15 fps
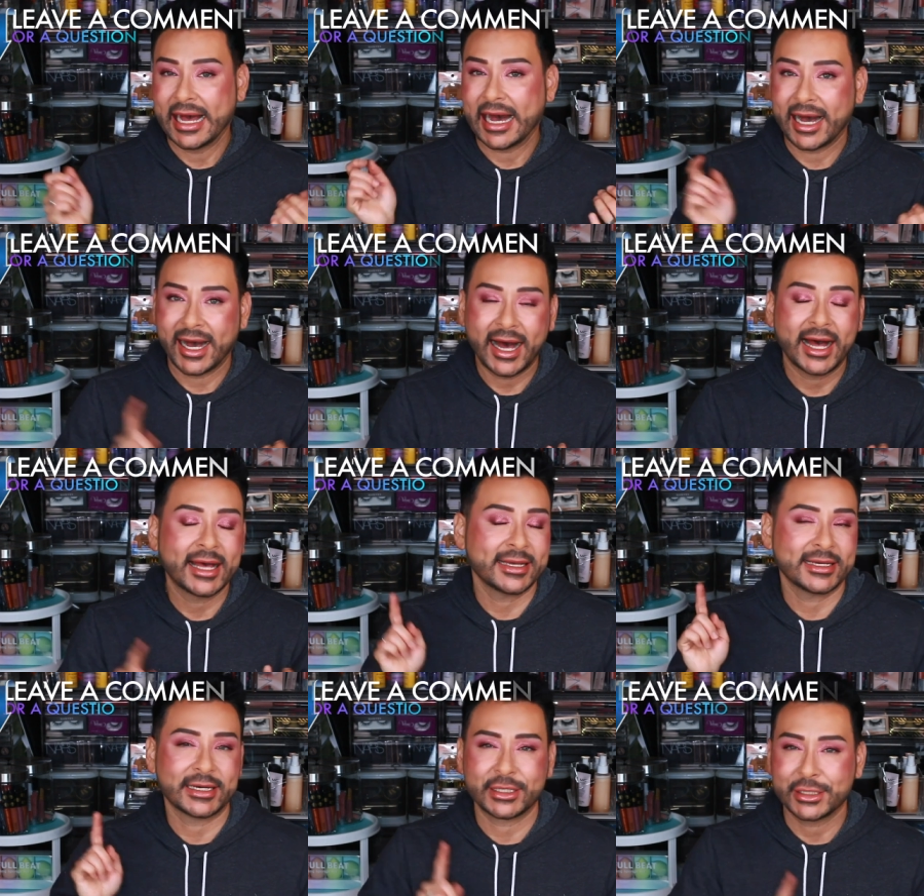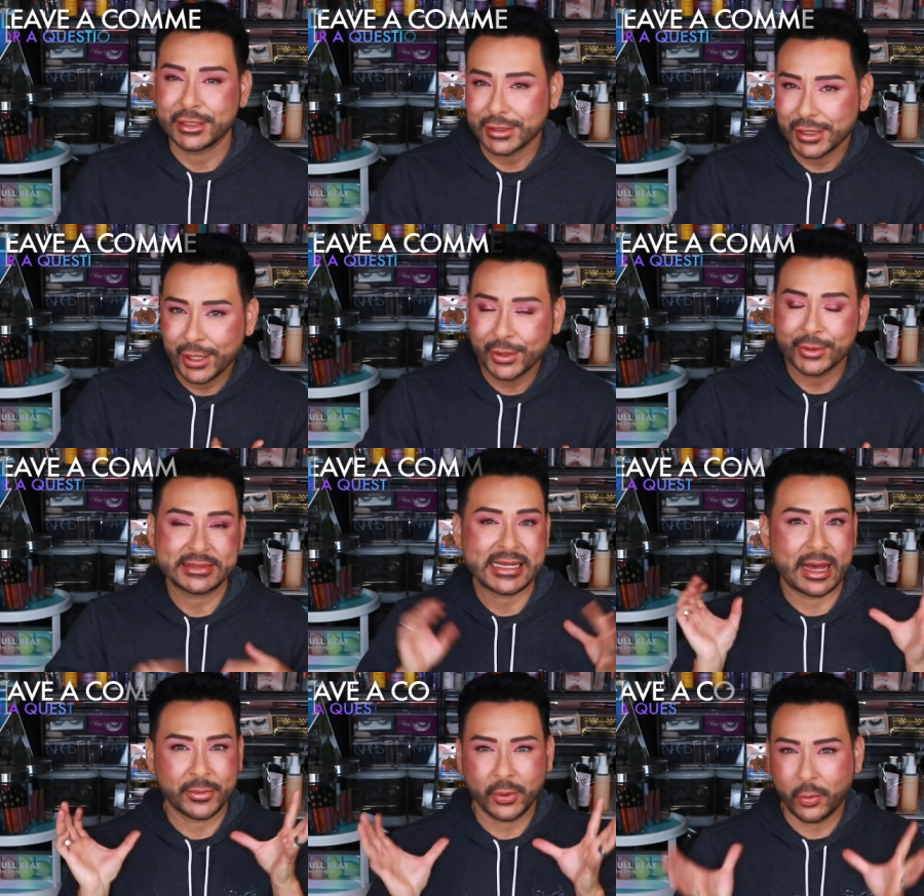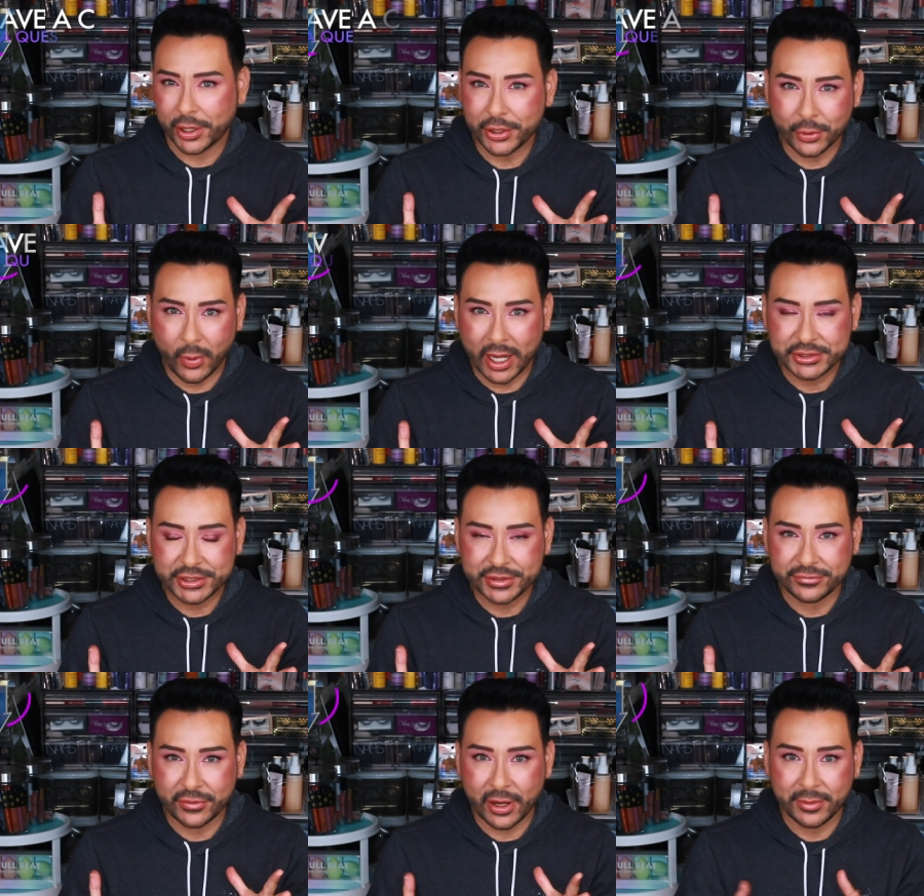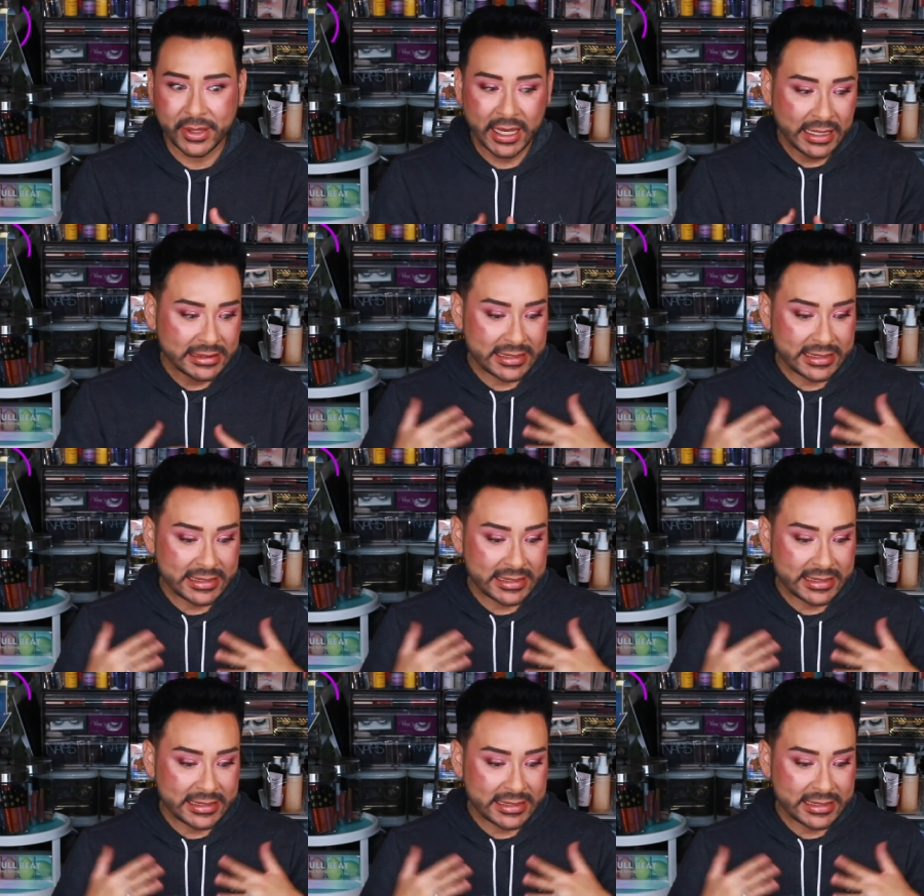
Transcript: a hi, a hello, tell me where you're watching from,